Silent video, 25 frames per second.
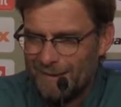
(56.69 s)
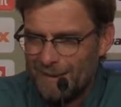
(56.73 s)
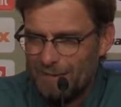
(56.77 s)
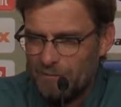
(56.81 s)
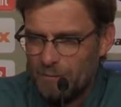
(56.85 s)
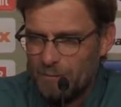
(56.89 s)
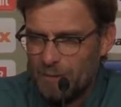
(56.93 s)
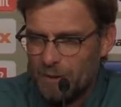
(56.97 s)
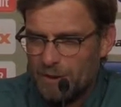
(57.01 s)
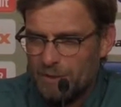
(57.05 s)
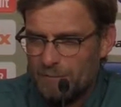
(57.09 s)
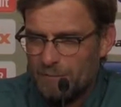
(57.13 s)

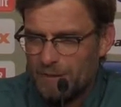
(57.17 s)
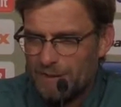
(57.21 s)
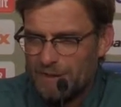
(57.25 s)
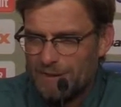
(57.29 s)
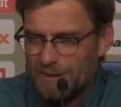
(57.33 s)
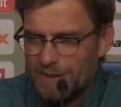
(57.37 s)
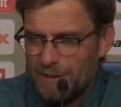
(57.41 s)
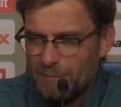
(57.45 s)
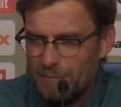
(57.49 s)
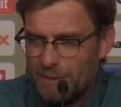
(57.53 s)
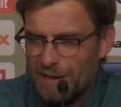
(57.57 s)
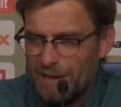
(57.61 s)
everybody will
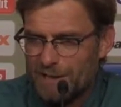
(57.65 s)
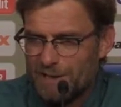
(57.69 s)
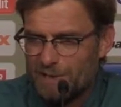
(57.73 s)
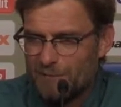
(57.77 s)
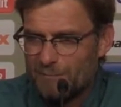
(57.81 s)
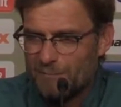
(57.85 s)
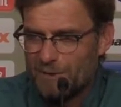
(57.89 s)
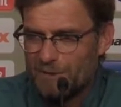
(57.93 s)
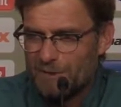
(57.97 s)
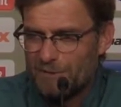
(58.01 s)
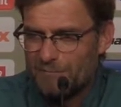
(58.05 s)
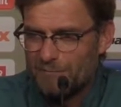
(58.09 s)
say
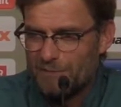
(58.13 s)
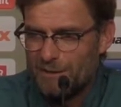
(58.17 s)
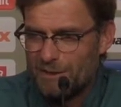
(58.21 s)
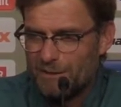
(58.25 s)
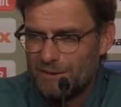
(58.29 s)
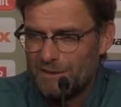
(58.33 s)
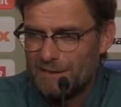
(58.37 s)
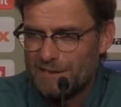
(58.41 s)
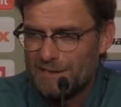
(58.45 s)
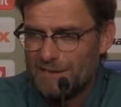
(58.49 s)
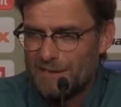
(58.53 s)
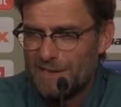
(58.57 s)
Basel was a
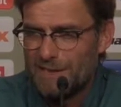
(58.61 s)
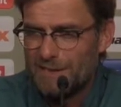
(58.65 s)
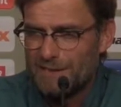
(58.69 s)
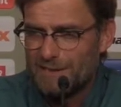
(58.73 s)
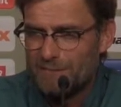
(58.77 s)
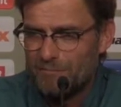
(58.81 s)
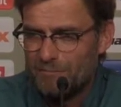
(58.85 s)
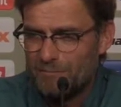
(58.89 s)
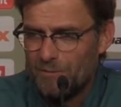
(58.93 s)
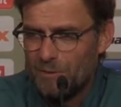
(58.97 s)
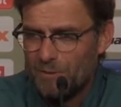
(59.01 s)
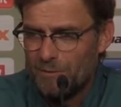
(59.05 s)
very
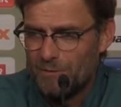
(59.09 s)
decisive